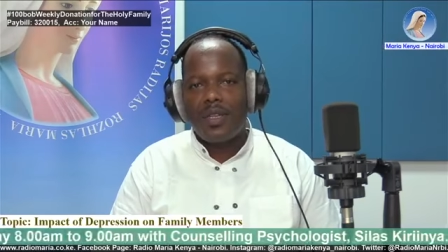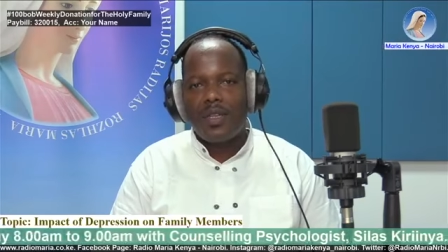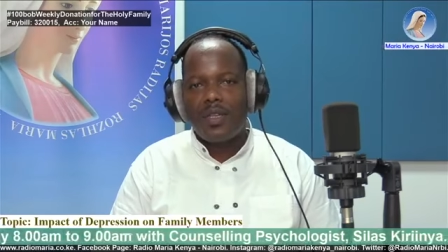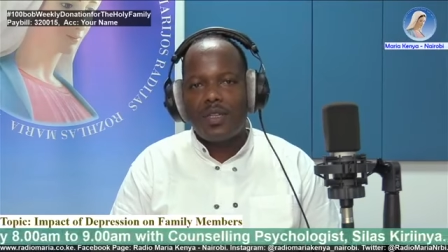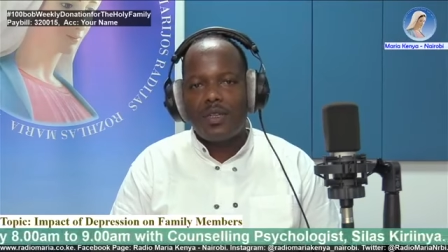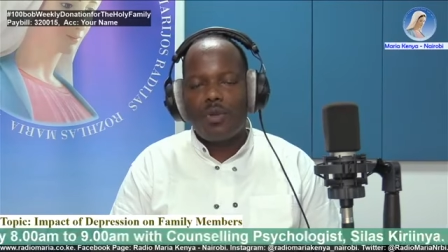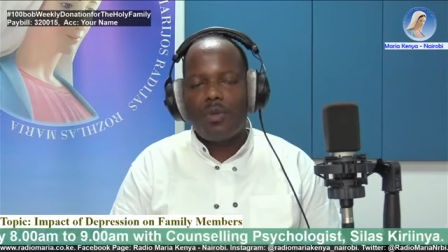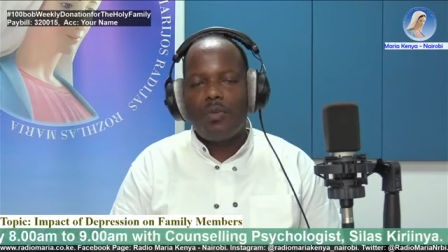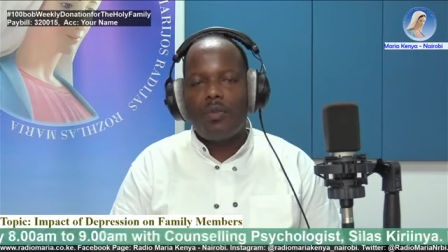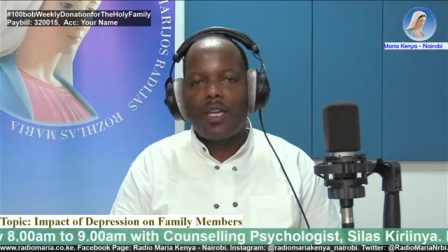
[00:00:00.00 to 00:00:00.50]

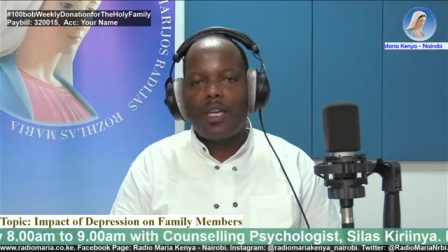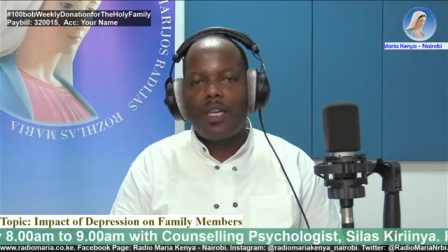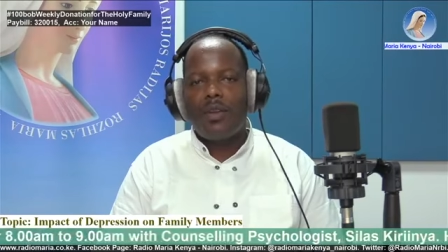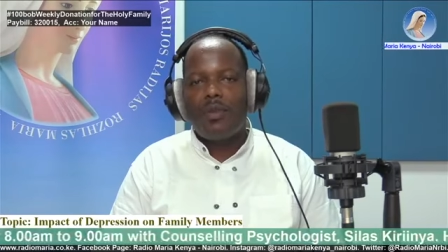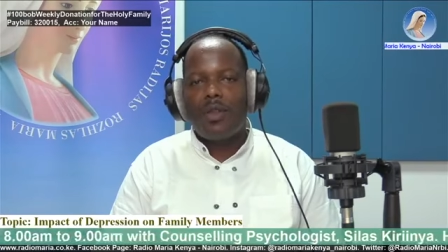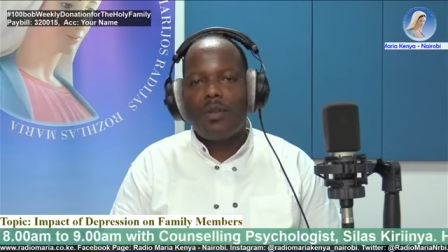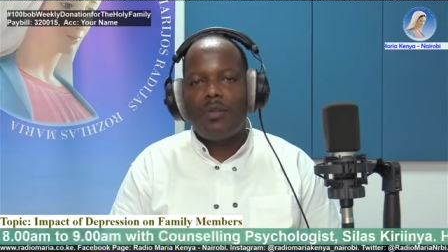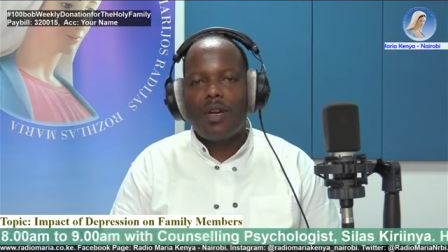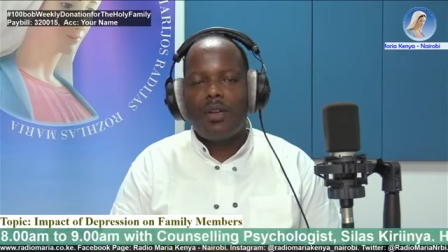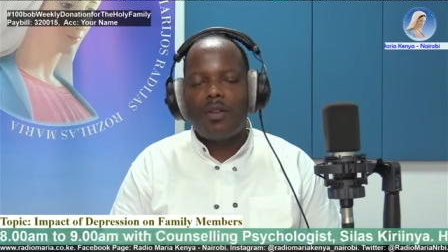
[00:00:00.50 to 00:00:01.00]
So we begin
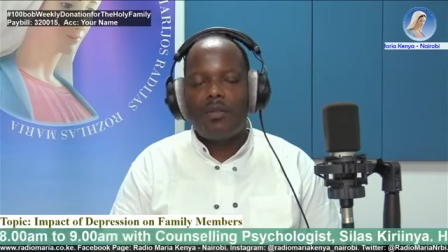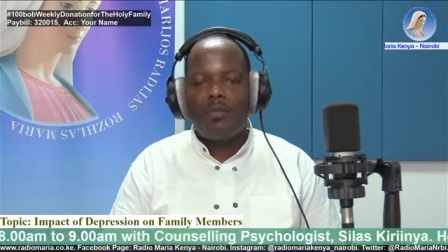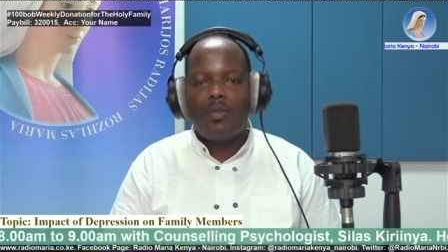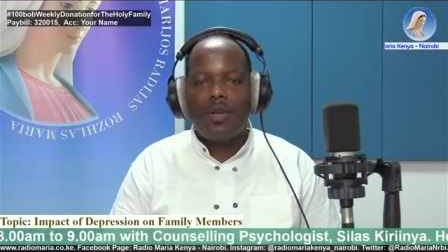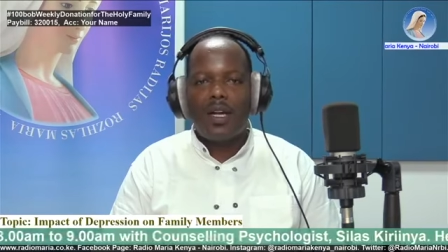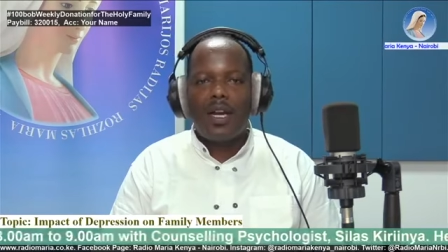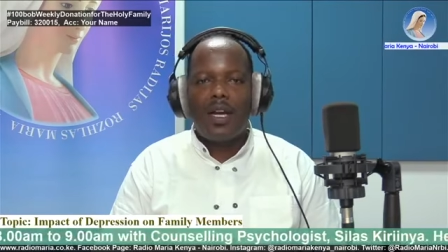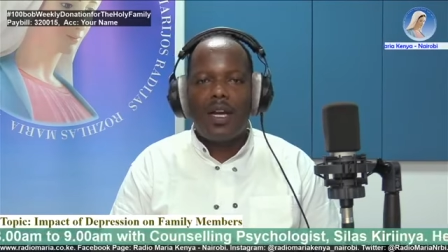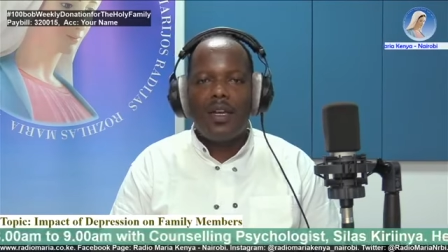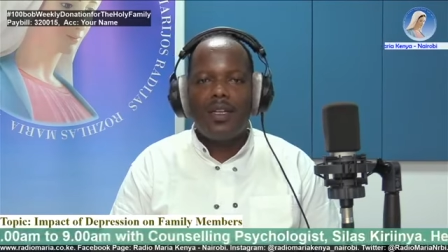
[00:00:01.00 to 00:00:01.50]
with the word of
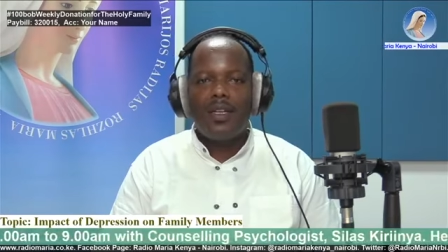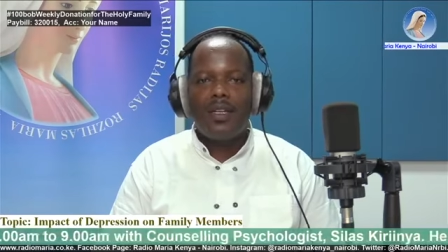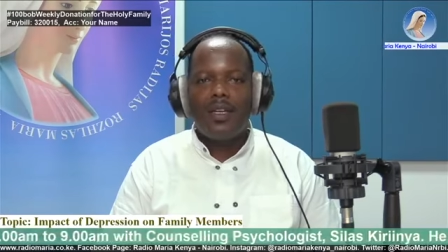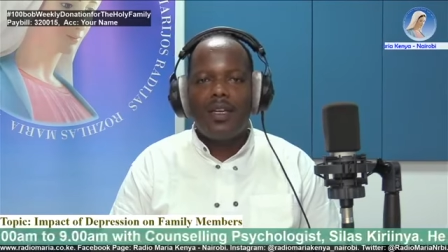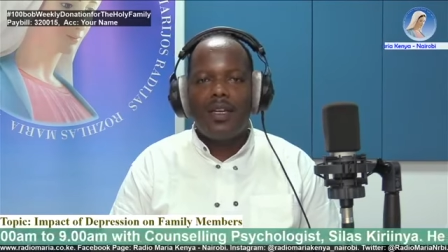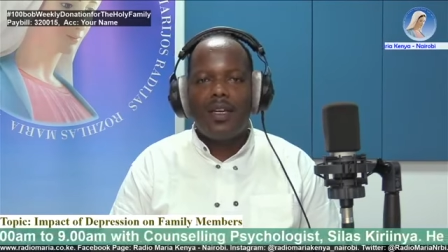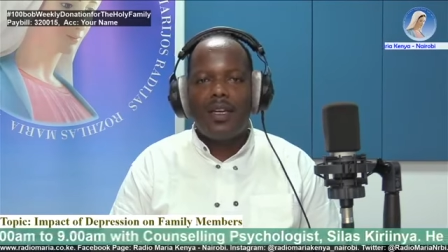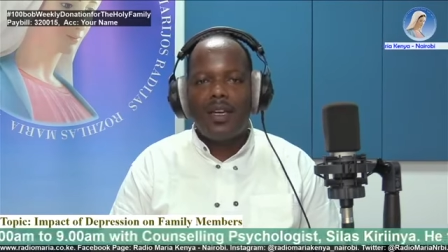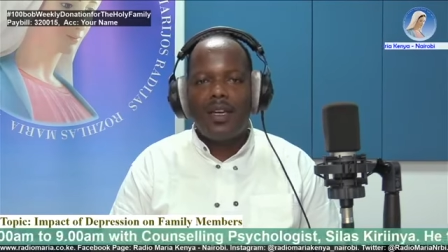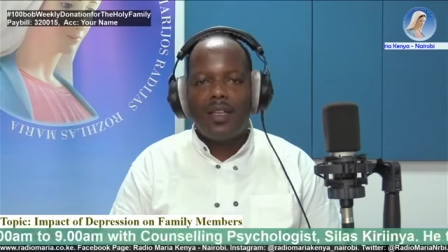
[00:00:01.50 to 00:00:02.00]
prayer,
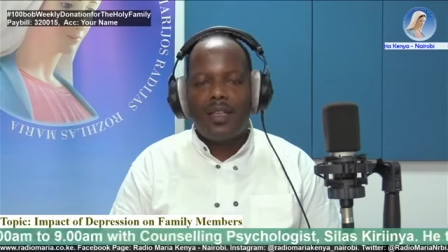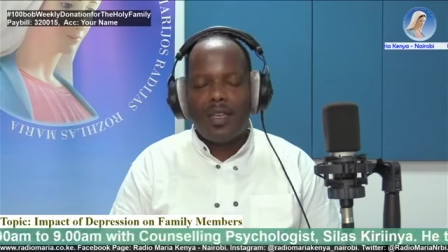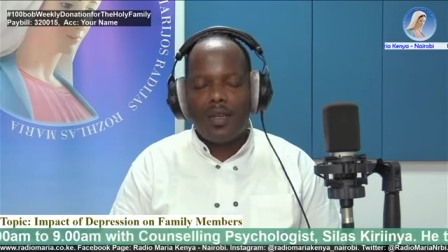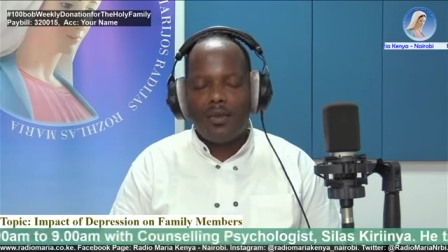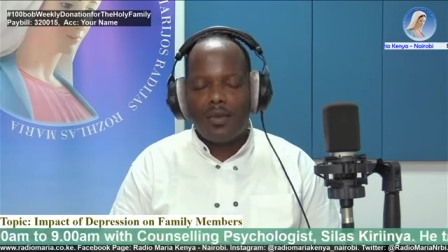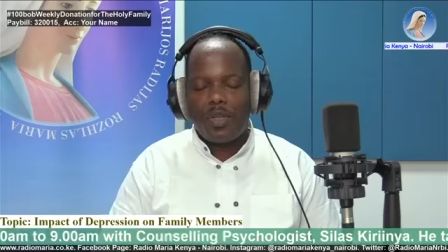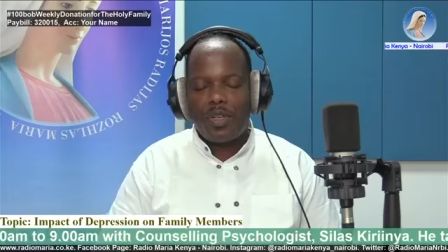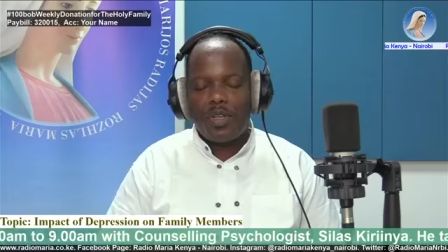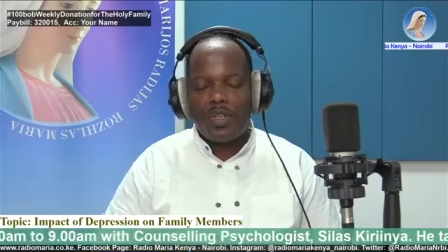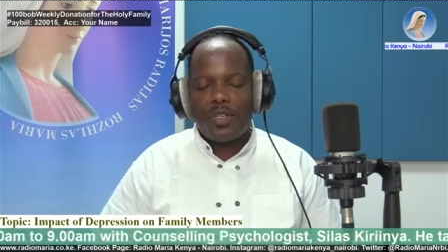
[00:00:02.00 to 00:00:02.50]
and then
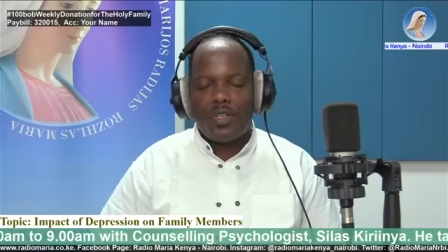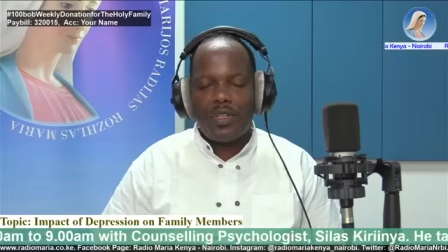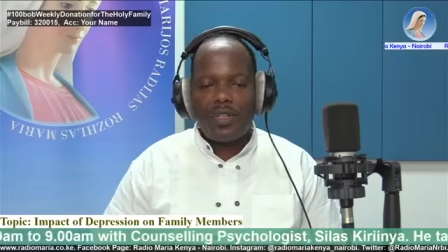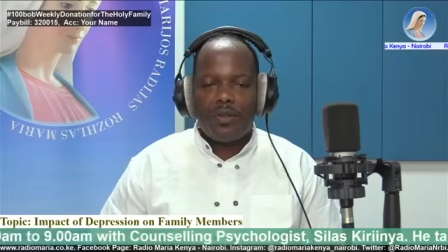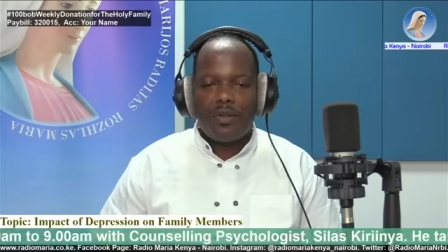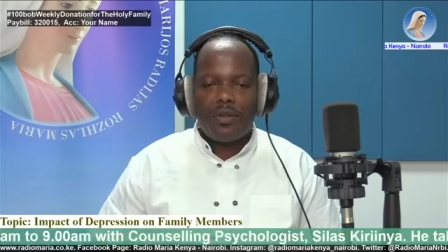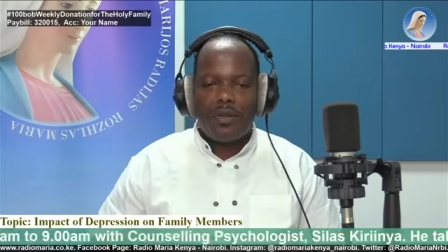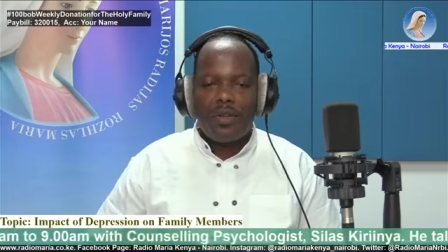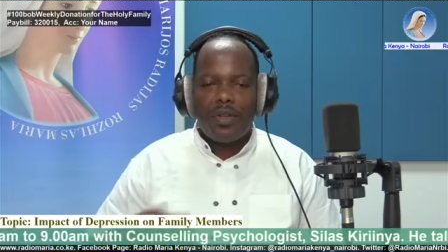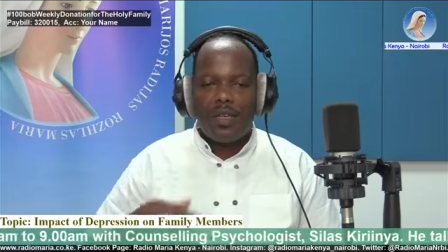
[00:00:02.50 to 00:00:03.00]
we
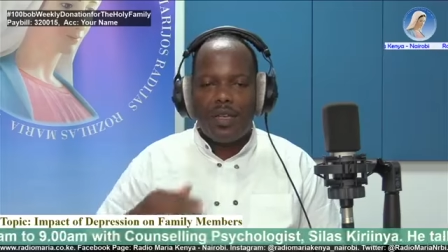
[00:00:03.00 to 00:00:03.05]
continue.